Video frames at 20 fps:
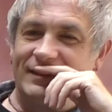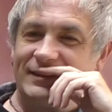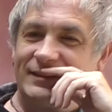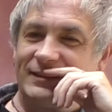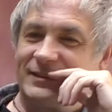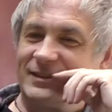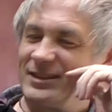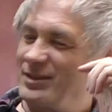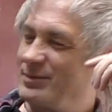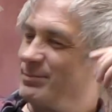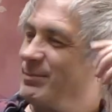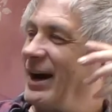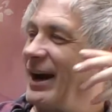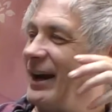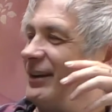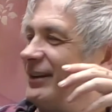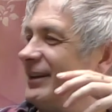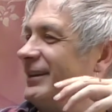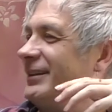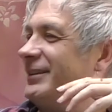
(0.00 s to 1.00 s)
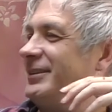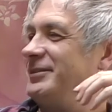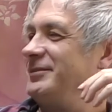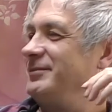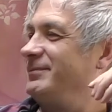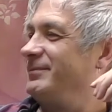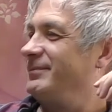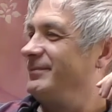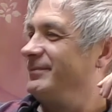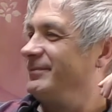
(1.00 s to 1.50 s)
smiling,
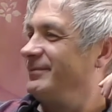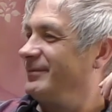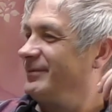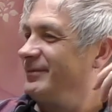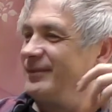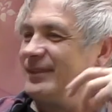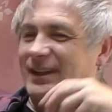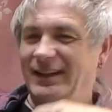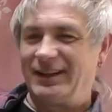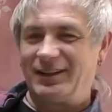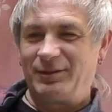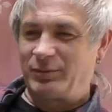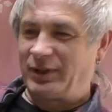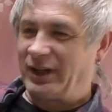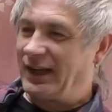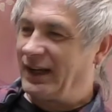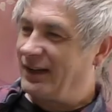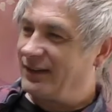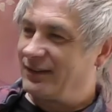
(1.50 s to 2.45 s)
playing